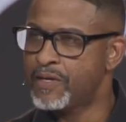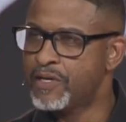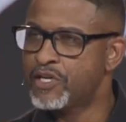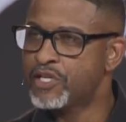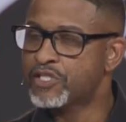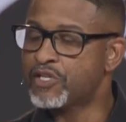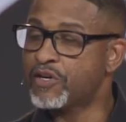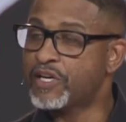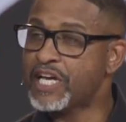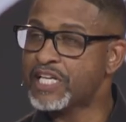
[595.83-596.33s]

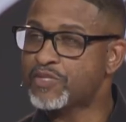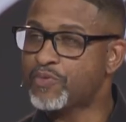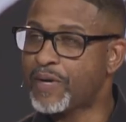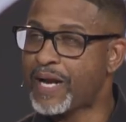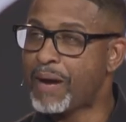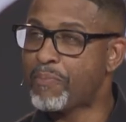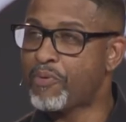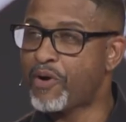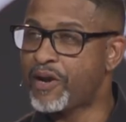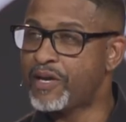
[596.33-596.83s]
So, guess what
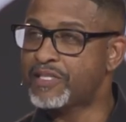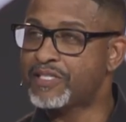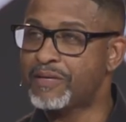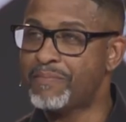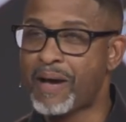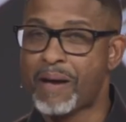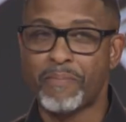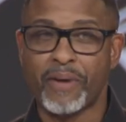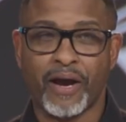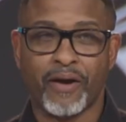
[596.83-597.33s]
I brought into
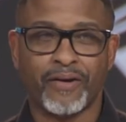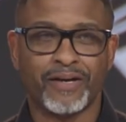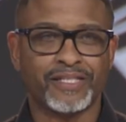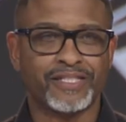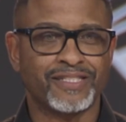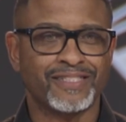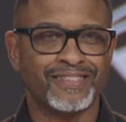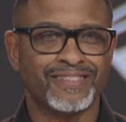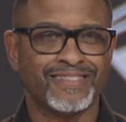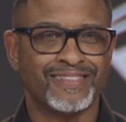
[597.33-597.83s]
my
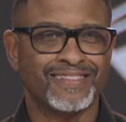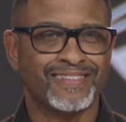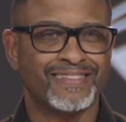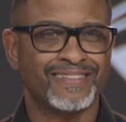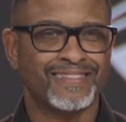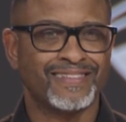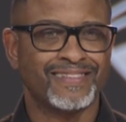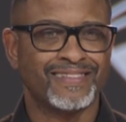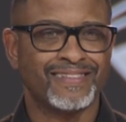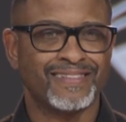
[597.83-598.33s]
marriage?
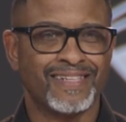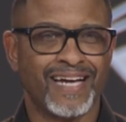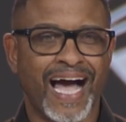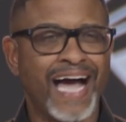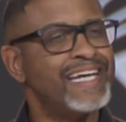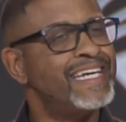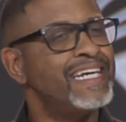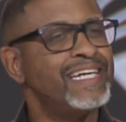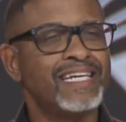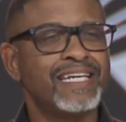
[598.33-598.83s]

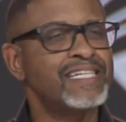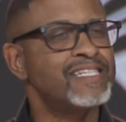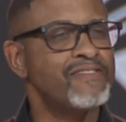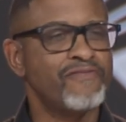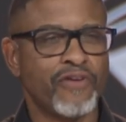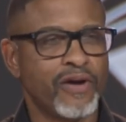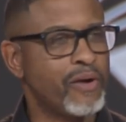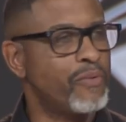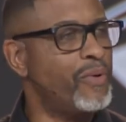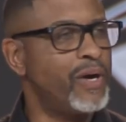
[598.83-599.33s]
I didn't listen
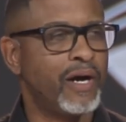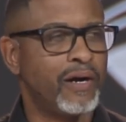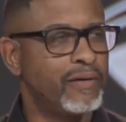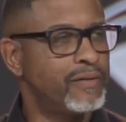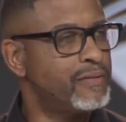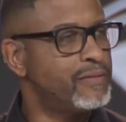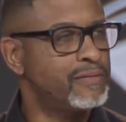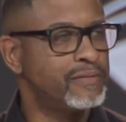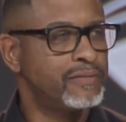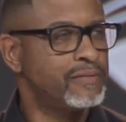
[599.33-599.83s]
very well.
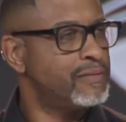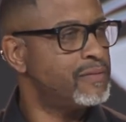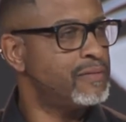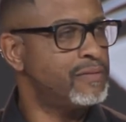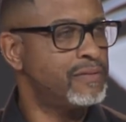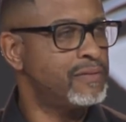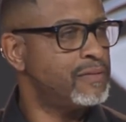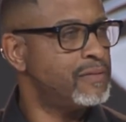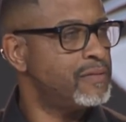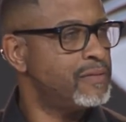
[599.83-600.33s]

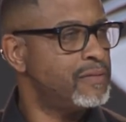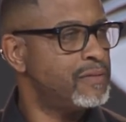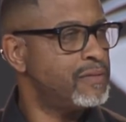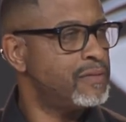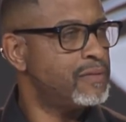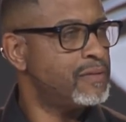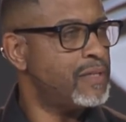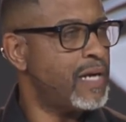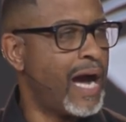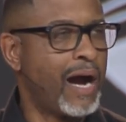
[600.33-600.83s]

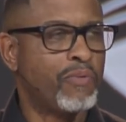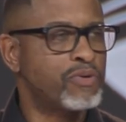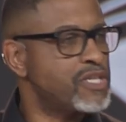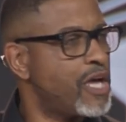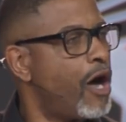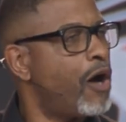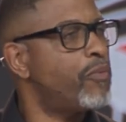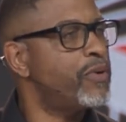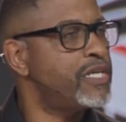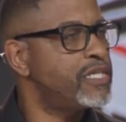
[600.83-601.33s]
I was
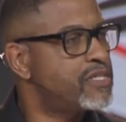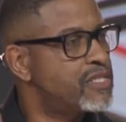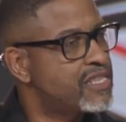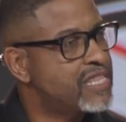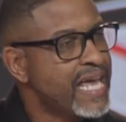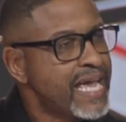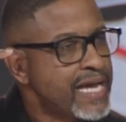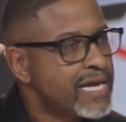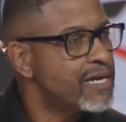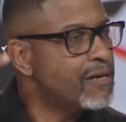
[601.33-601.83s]
always
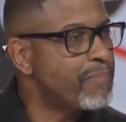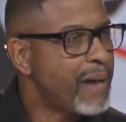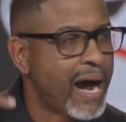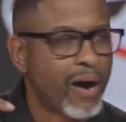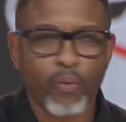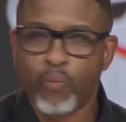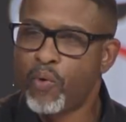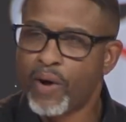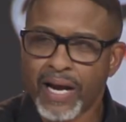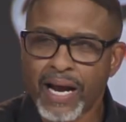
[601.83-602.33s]
thinking
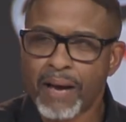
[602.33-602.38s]
about what